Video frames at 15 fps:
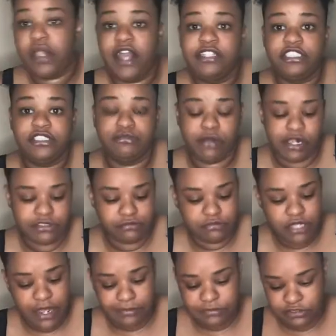I should have brought some
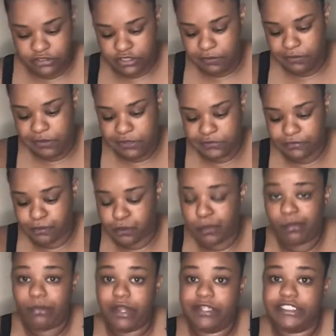napkins up here,
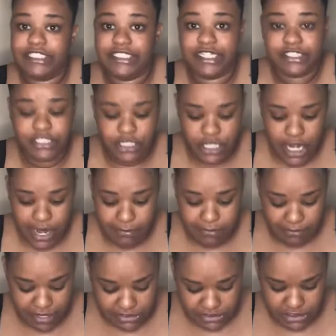because I'll tell y'all I'm
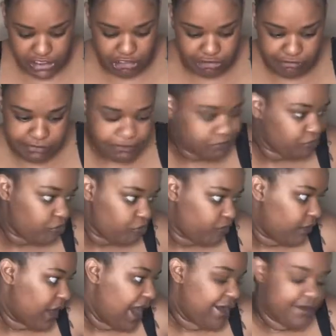a messy eater.
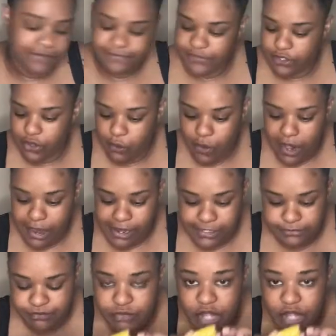I don't even know why.